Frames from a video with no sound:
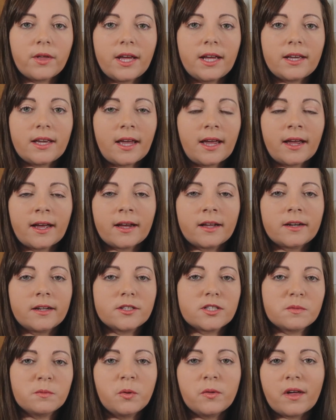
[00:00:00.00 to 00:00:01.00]
They
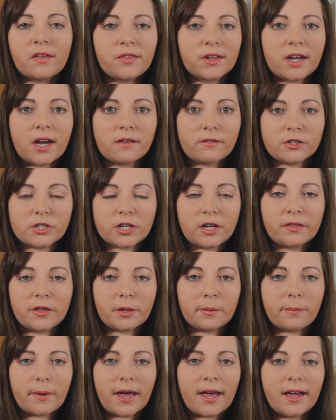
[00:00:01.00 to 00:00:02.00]
can smooth out the covers on
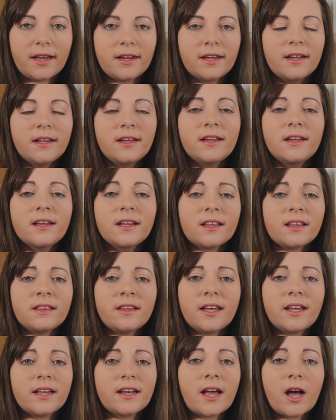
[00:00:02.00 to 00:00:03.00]
their bed.
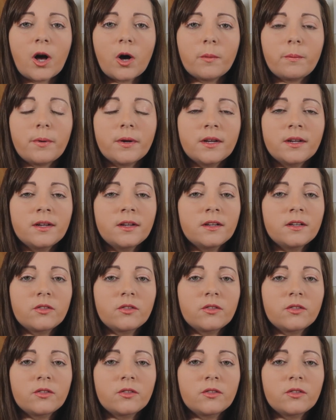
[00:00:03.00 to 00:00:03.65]
They can help